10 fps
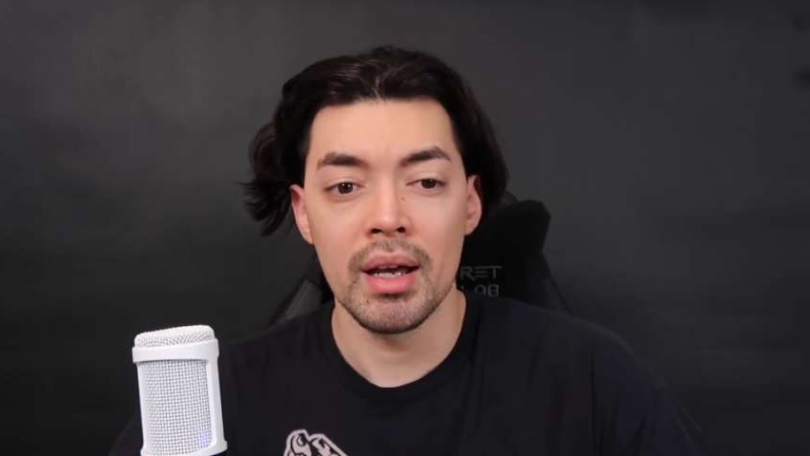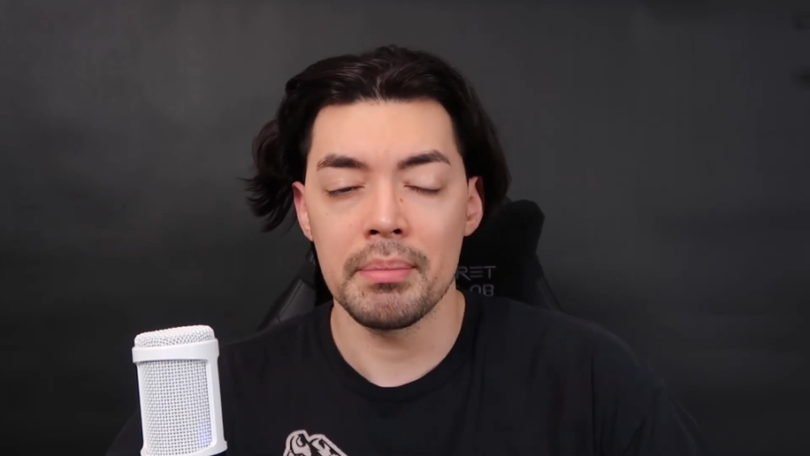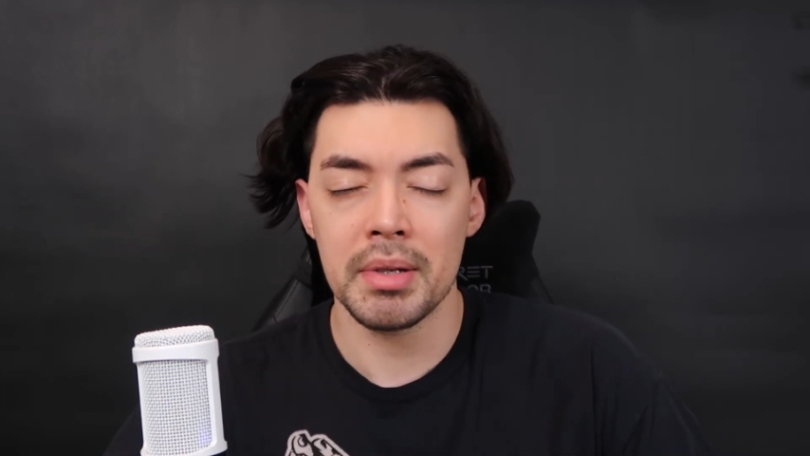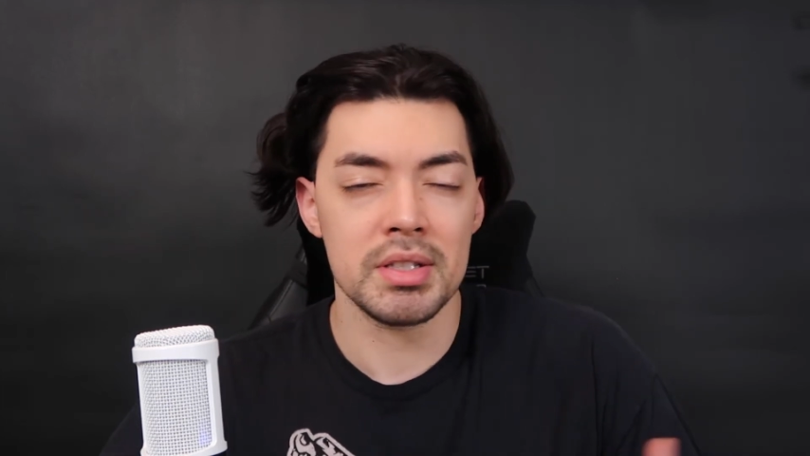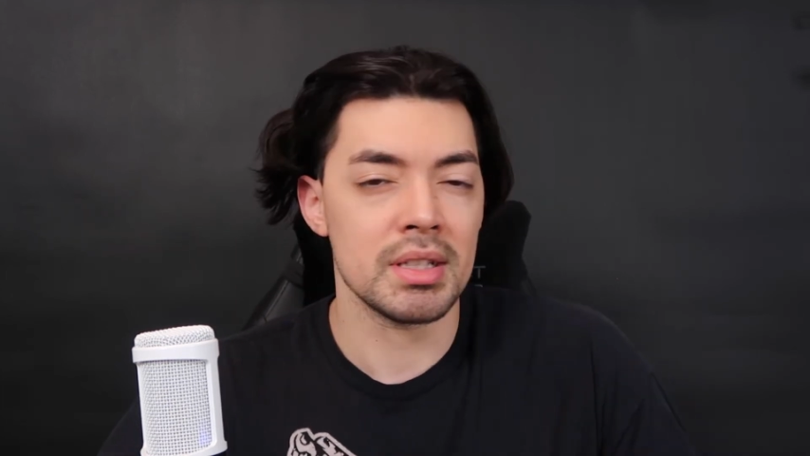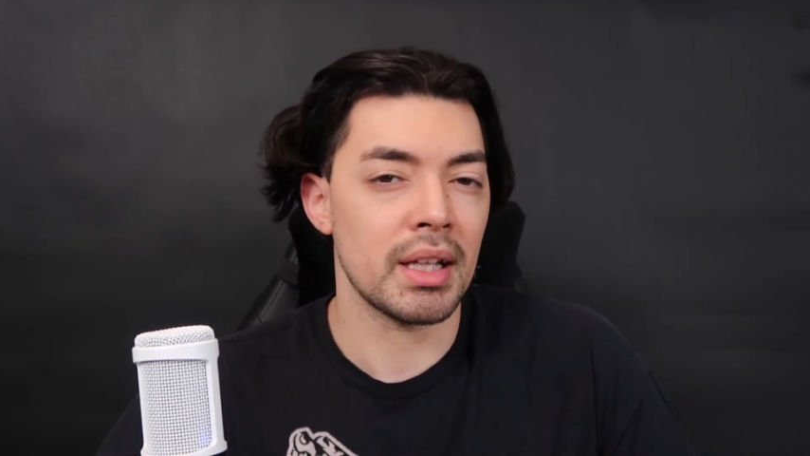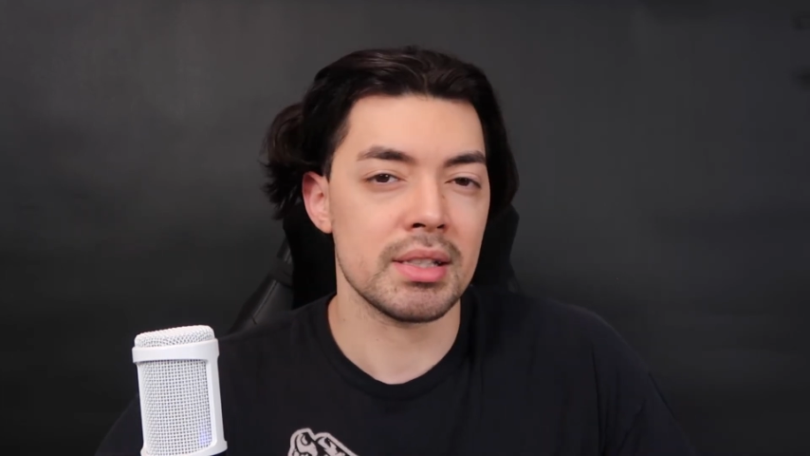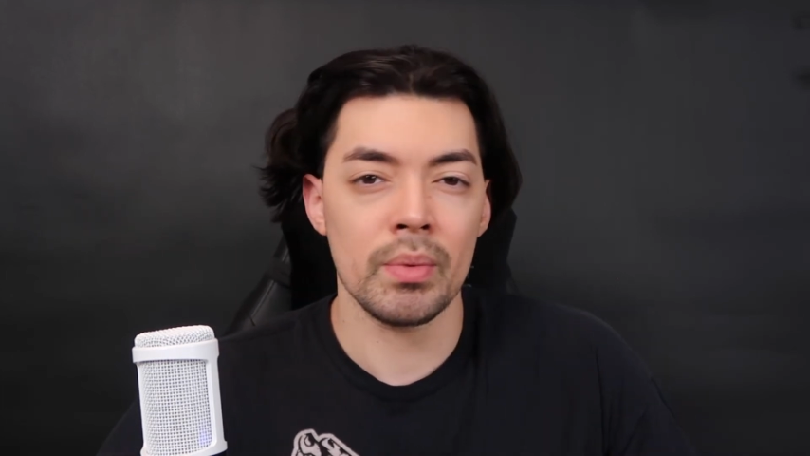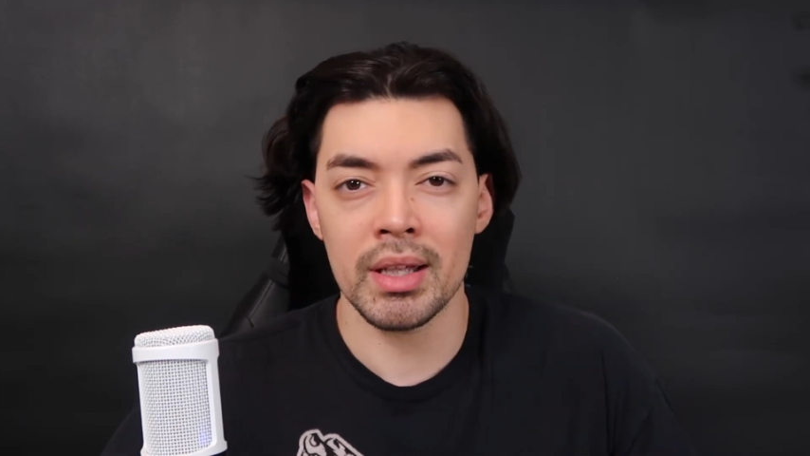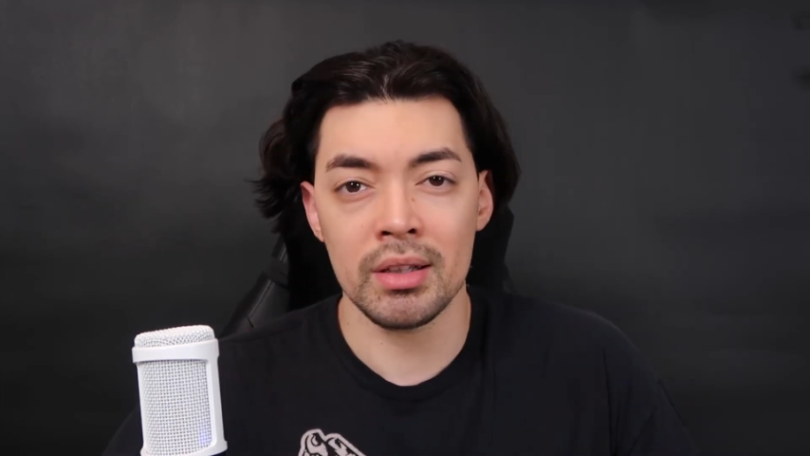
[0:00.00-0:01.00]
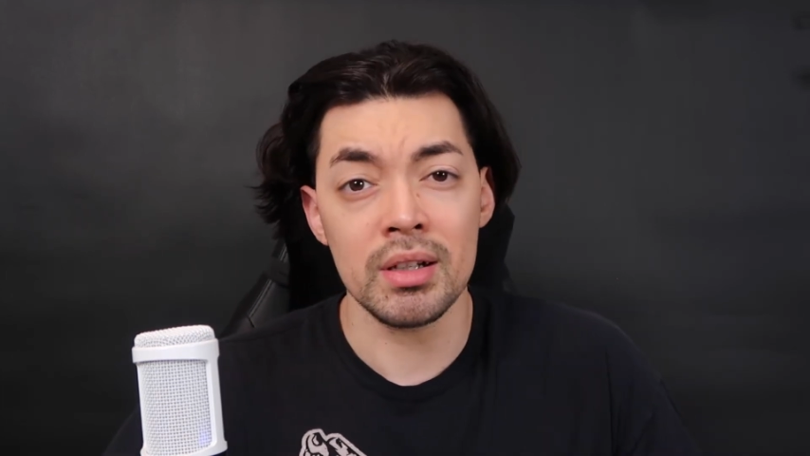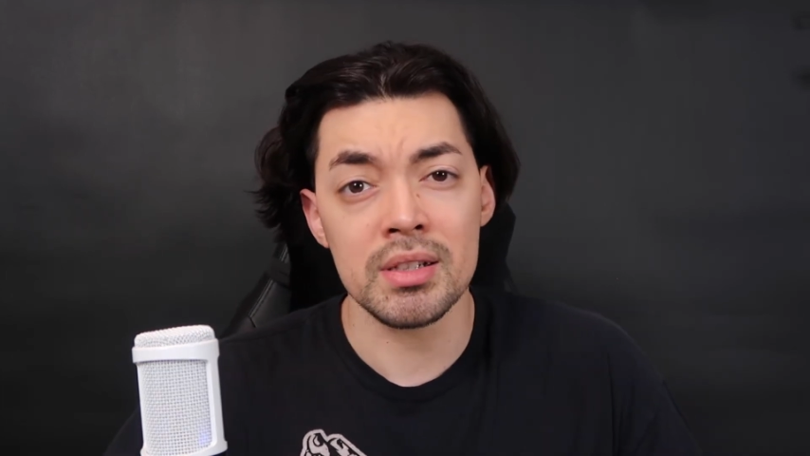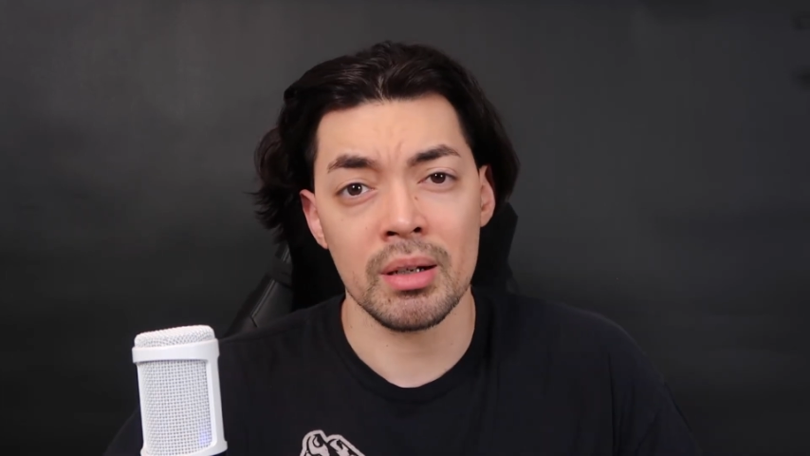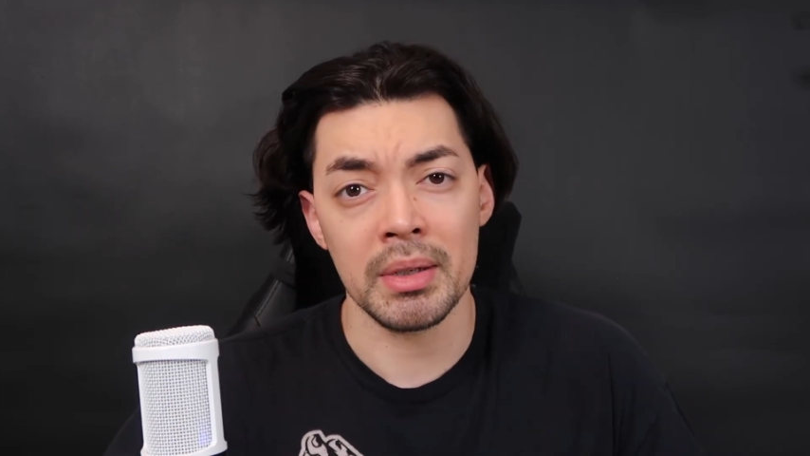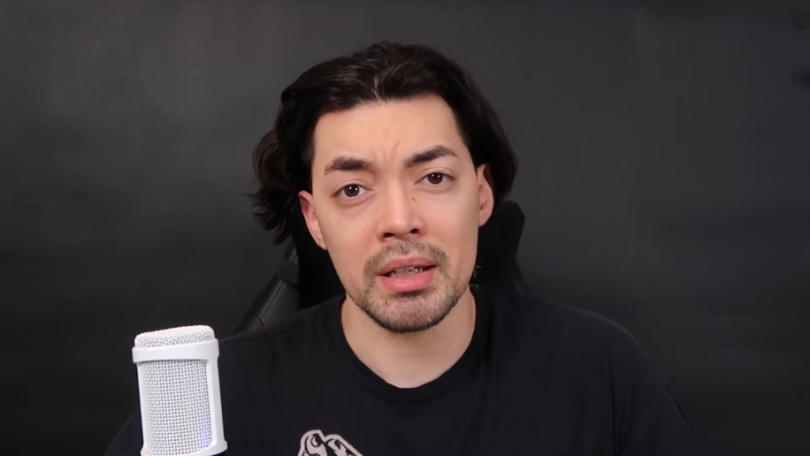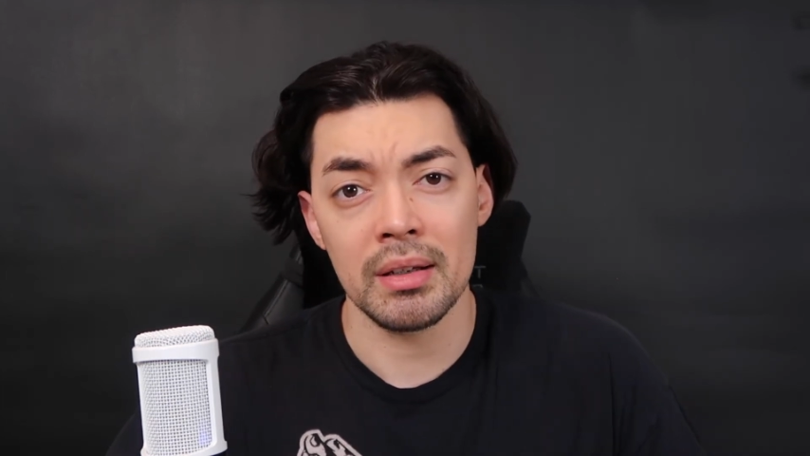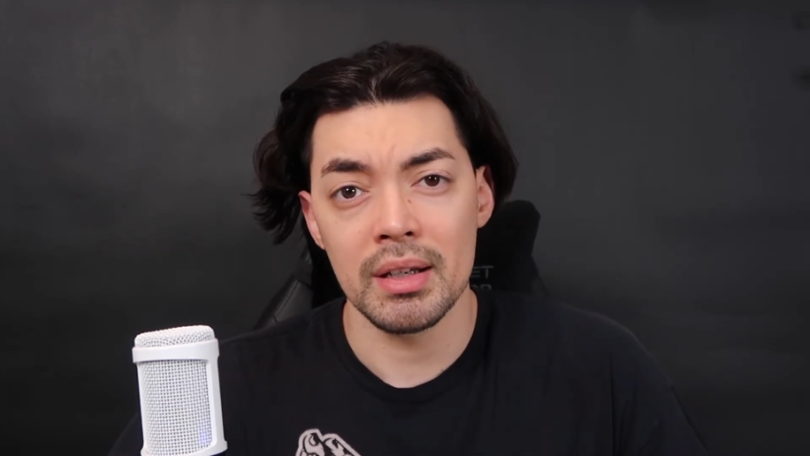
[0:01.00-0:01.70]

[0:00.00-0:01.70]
because she likes the way it looks on me.